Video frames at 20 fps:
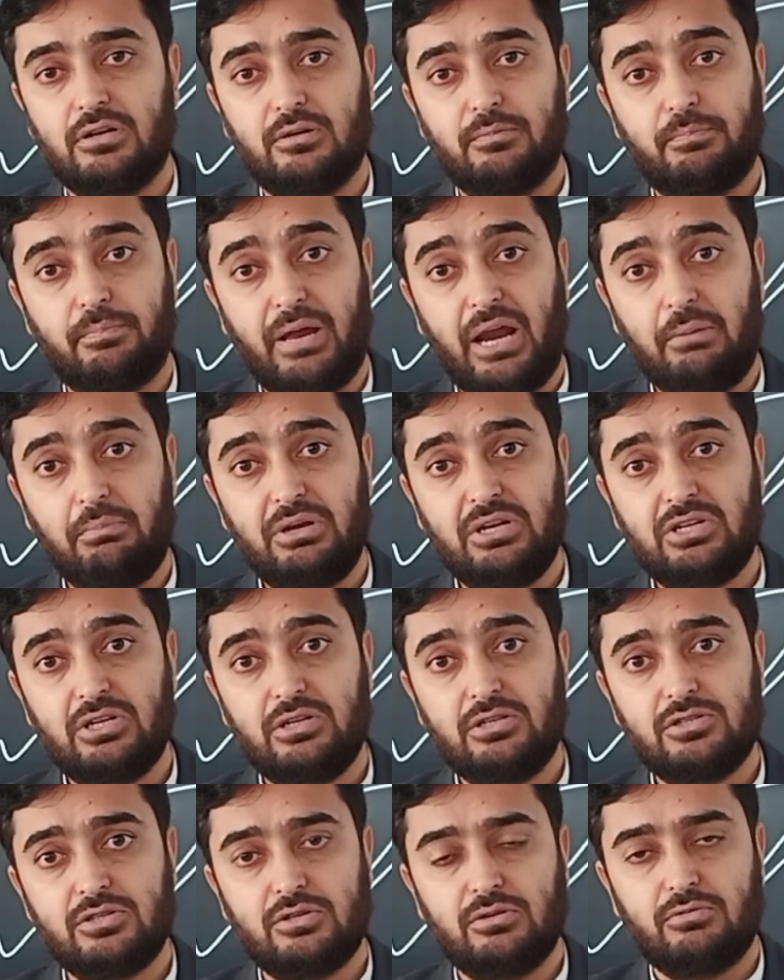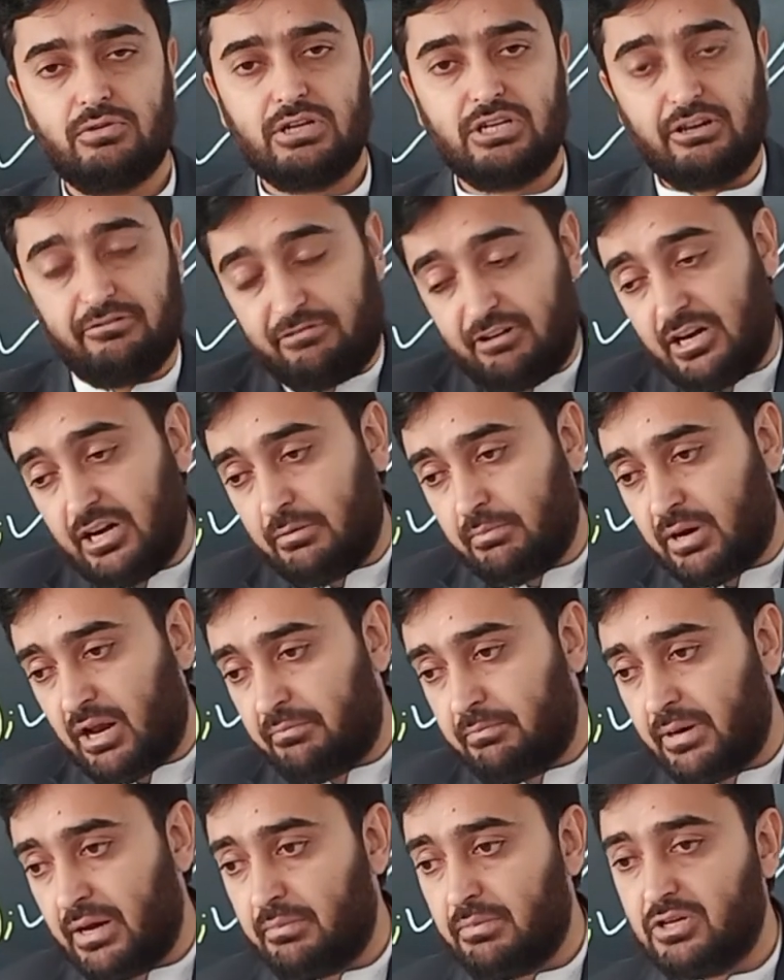parameters, with different number
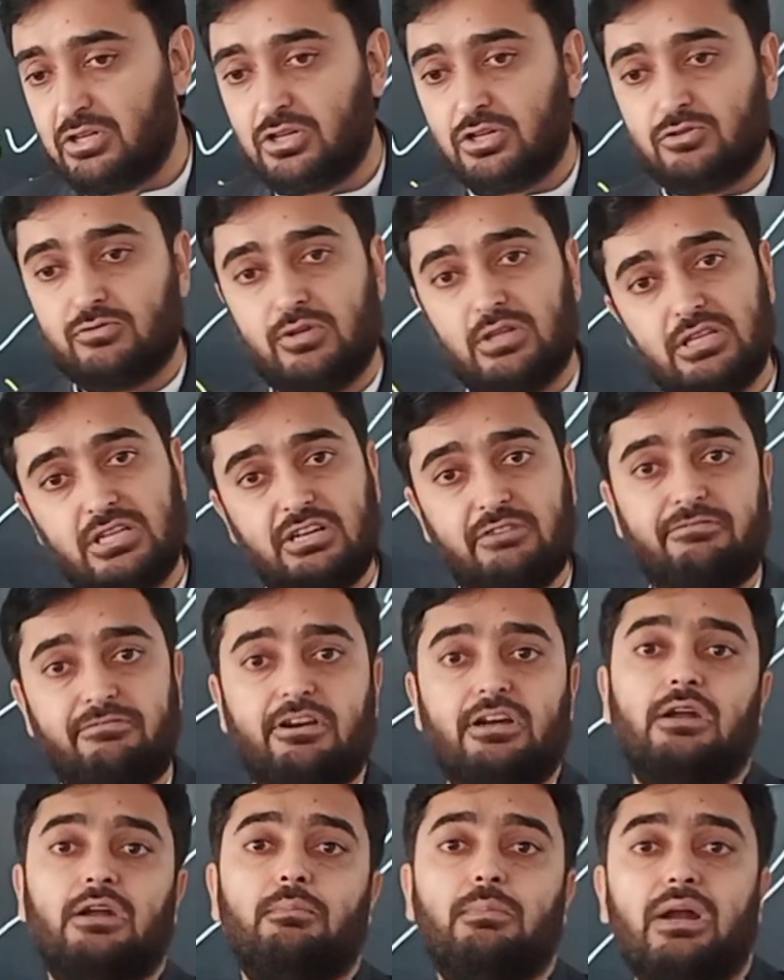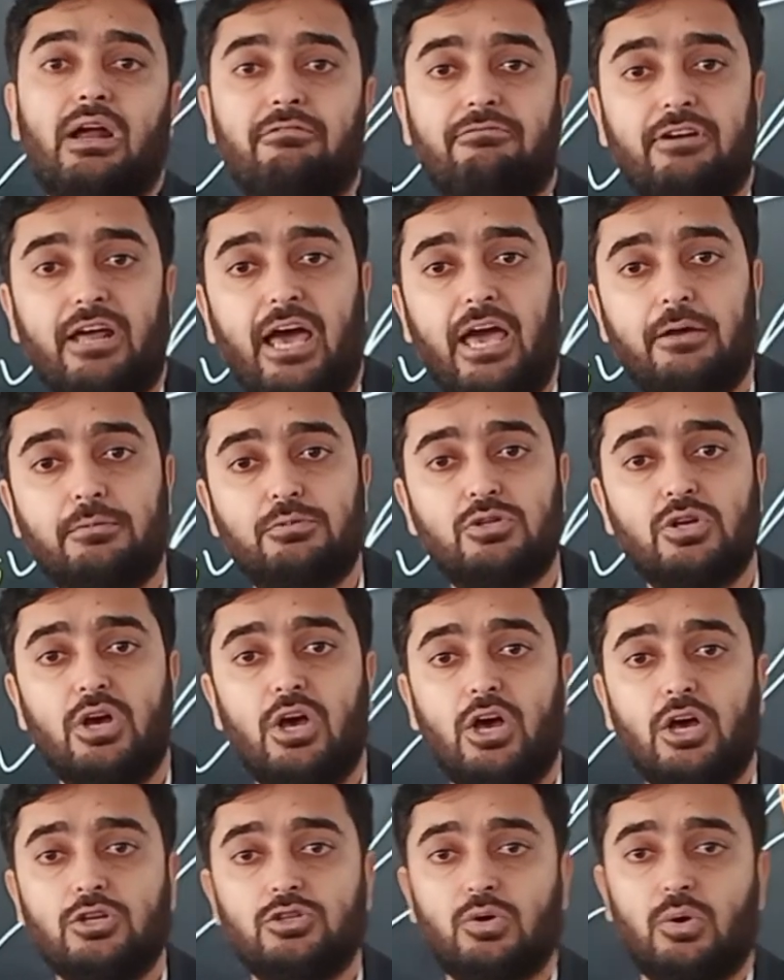of parameters, with different number of types.
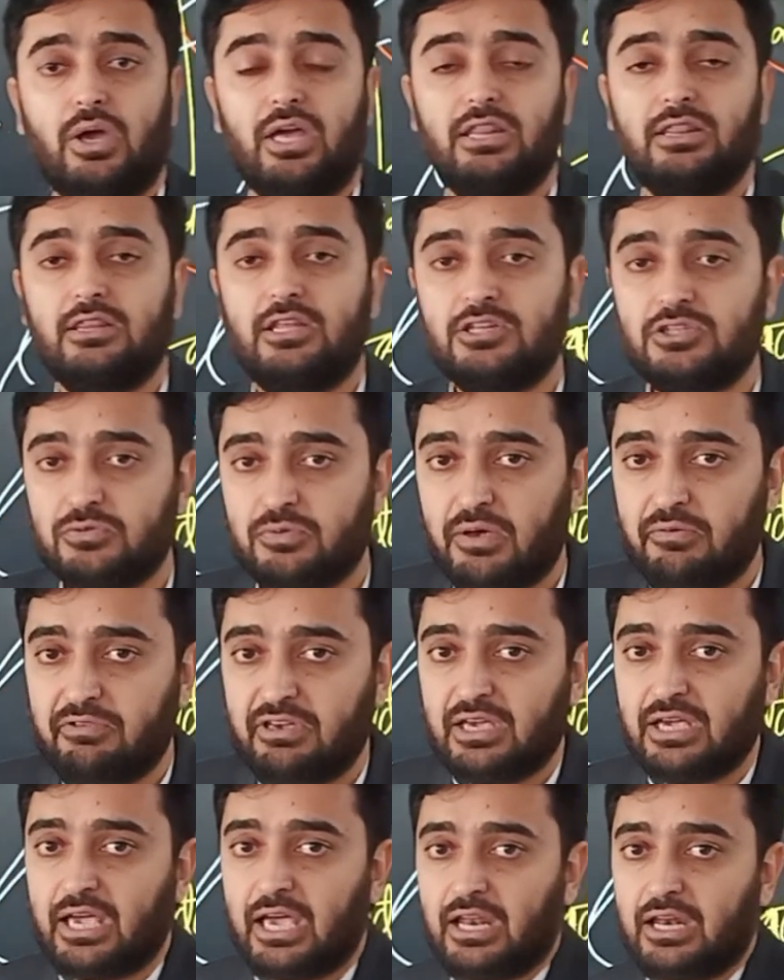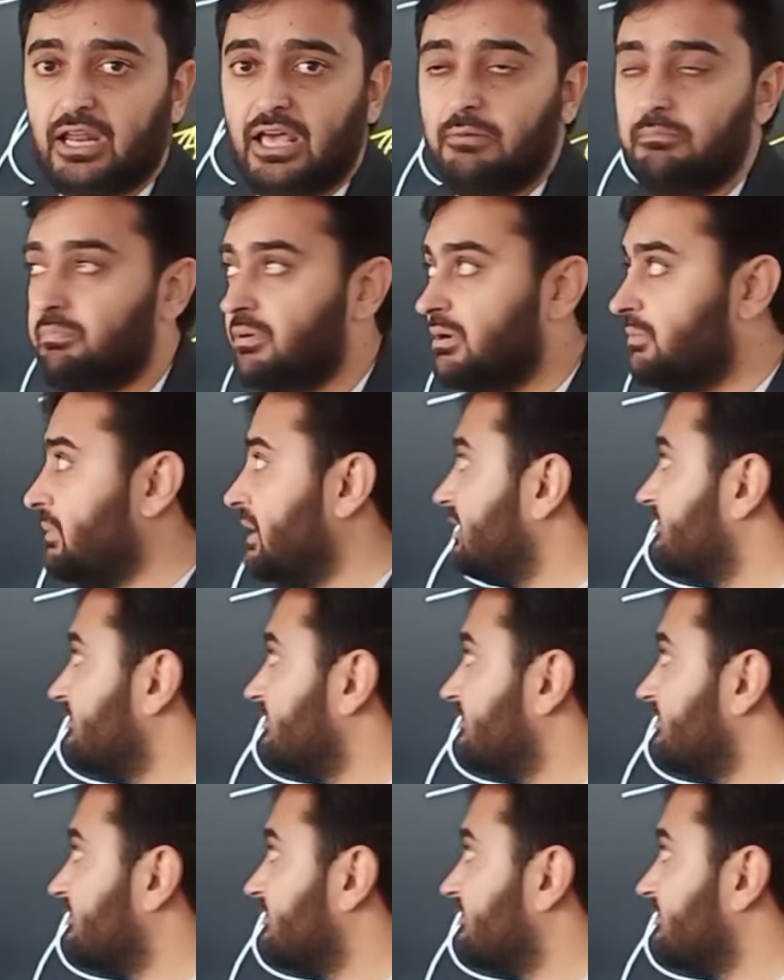So in this way we can implement